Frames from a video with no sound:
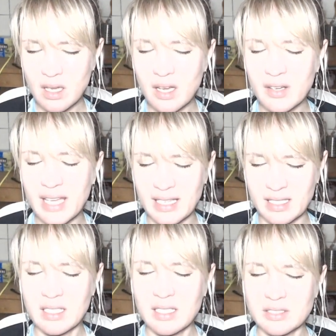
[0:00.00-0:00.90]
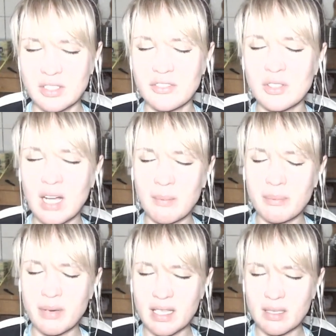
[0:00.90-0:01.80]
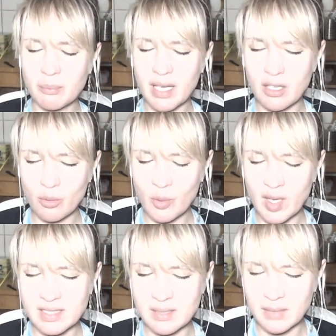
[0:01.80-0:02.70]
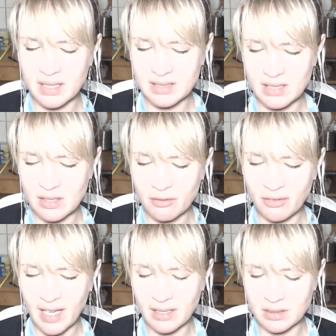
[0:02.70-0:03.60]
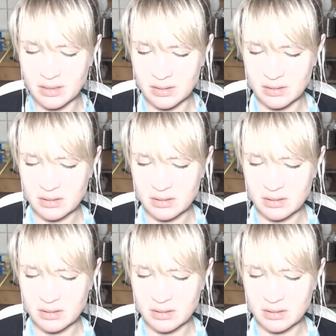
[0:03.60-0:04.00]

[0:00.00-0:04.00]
Okay. So if you can't pay your rent, it means that you failed.